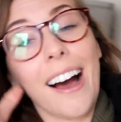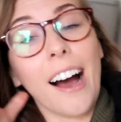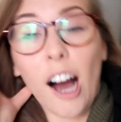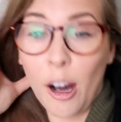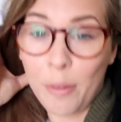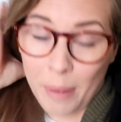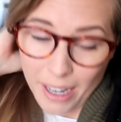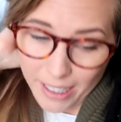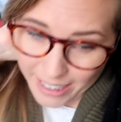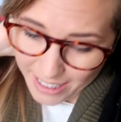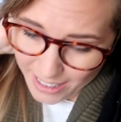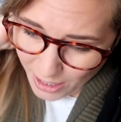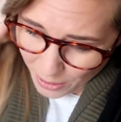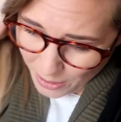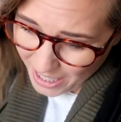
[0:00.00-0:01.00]
and
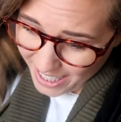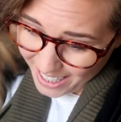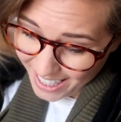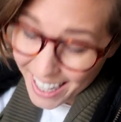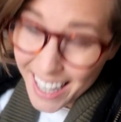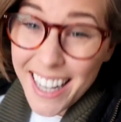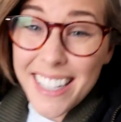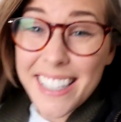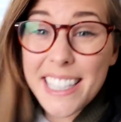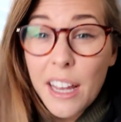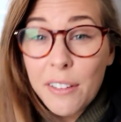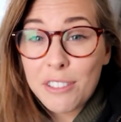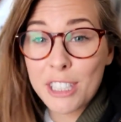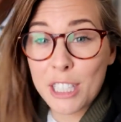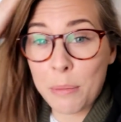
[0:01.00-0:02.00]
it's only
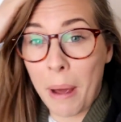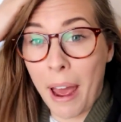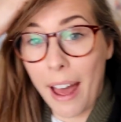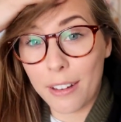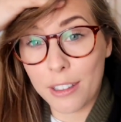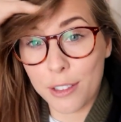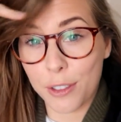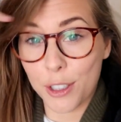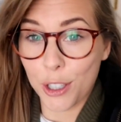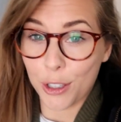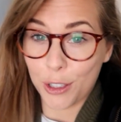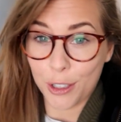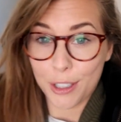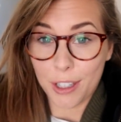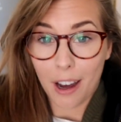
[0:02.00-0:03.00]
£70 for
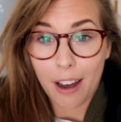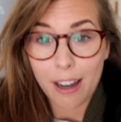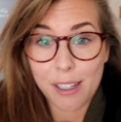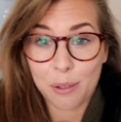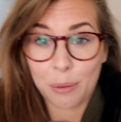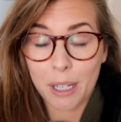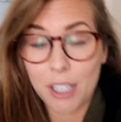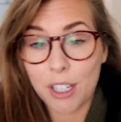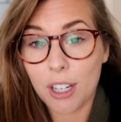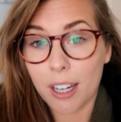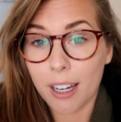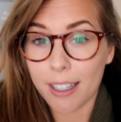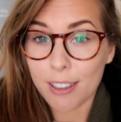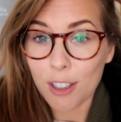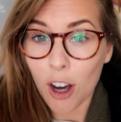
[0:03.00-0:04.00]
two new tyres, which
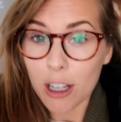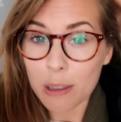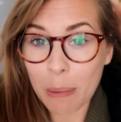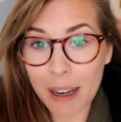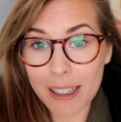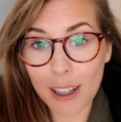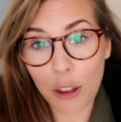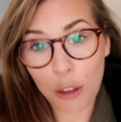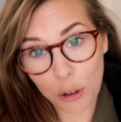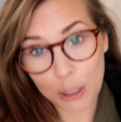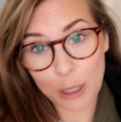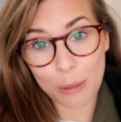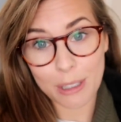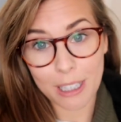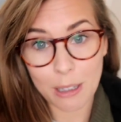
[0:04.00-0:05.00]
is not as bad as I
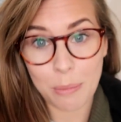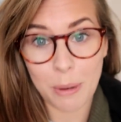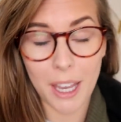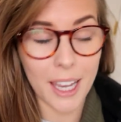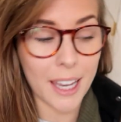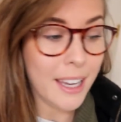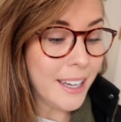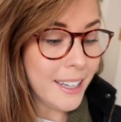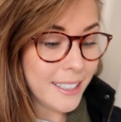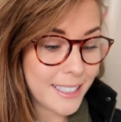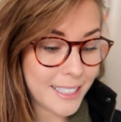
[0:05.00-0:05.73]
thought it was gonna be.